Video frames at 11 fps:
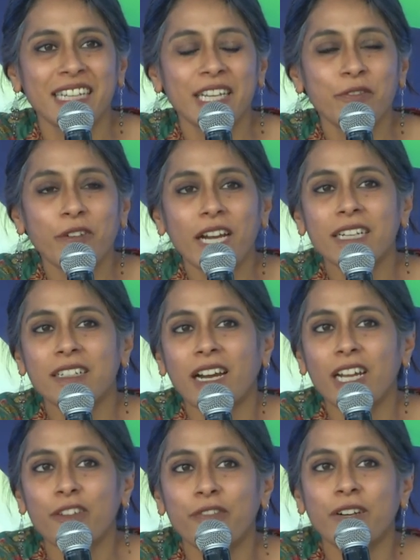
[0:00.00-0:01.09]
In fact,
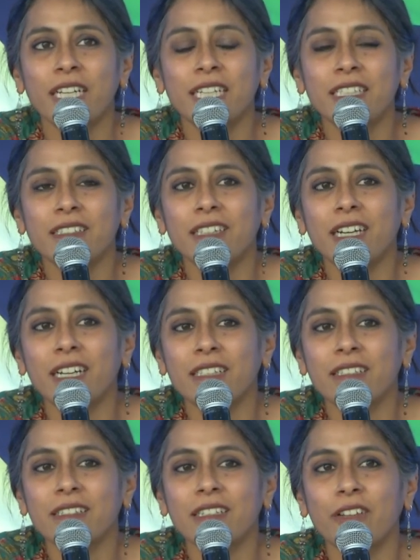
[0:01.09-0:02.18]
I find that
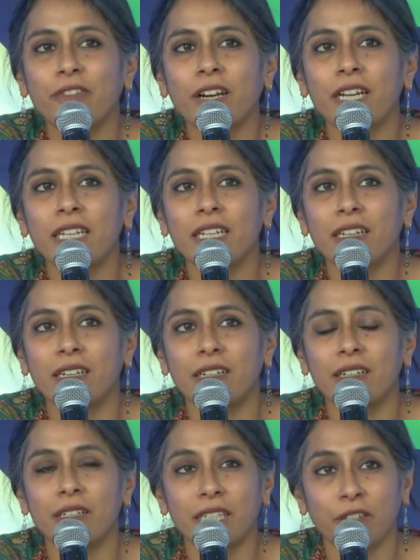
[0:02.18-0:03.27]
if I
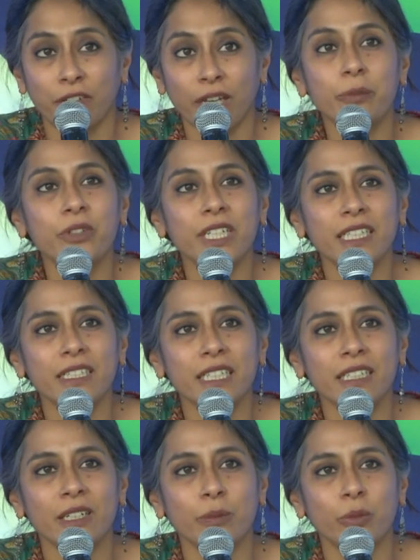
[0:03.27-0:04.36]
uh, if I'm reading
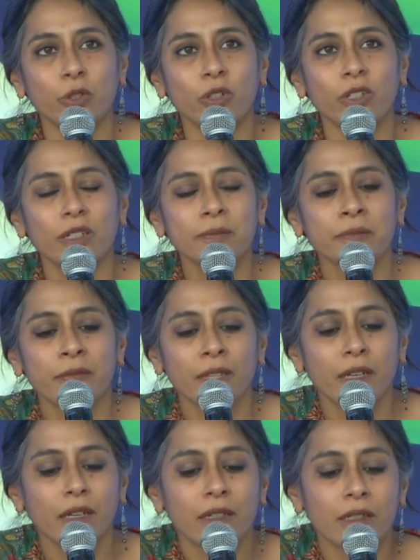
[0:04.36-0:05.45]
a book,
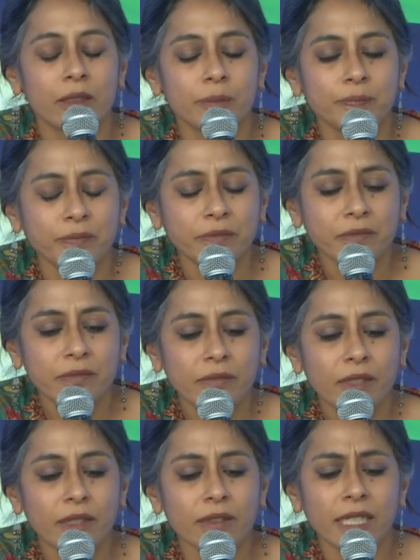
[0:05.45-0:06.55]
uh,
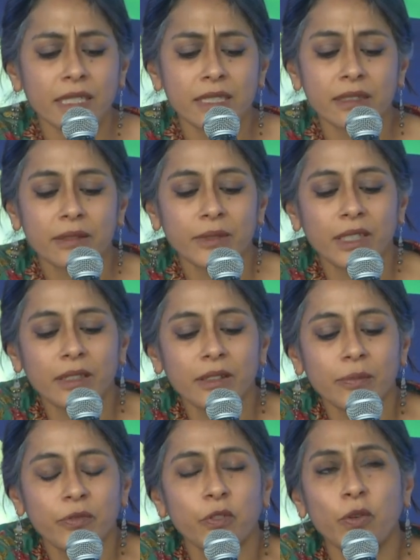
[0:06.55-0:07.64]
there's uh,
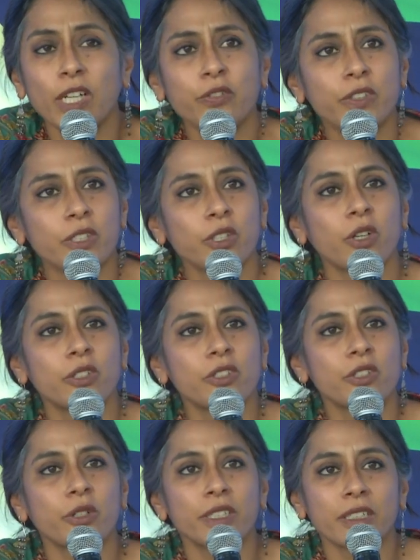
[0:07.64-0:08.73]
one of the short
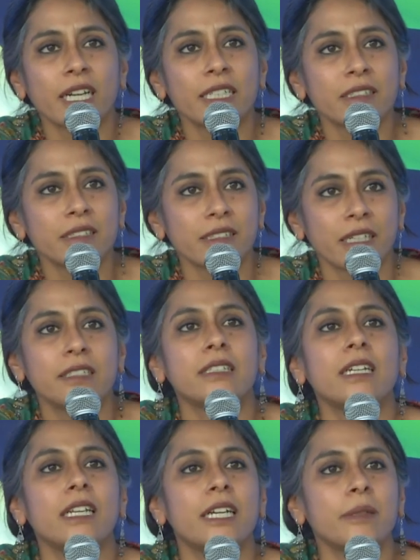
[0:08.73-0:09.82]
story writers I
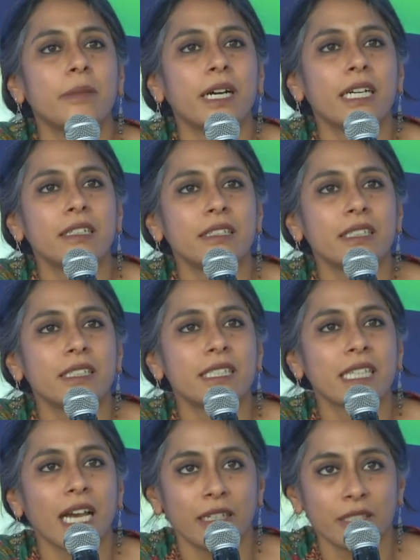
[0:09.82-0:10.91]
really admire is
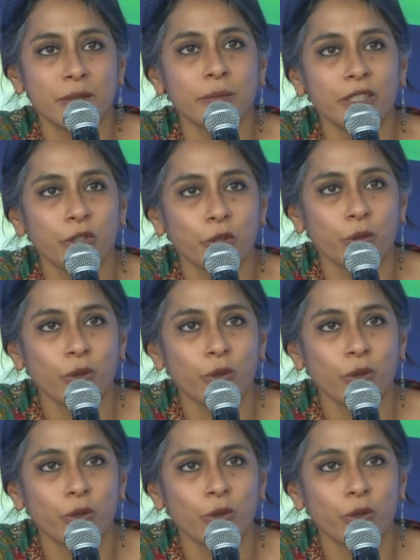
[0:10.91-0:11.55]
Alice Munro,